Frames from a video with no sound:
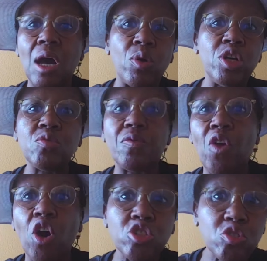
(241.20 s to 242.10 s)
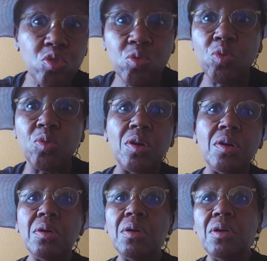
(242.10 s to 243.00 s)
are going to force you,
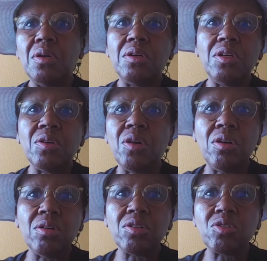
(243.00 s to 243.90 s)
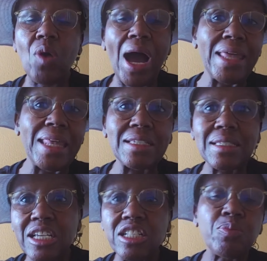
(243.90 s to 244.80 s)
you know, to either
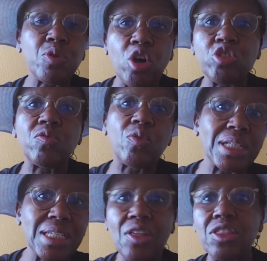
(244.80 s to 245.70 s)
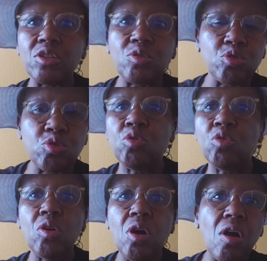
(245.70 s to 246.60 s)
sit because you've got nothing to
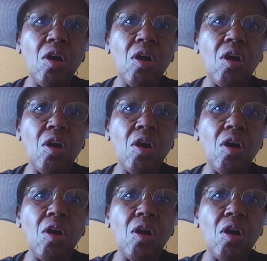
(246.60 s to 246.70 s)
do,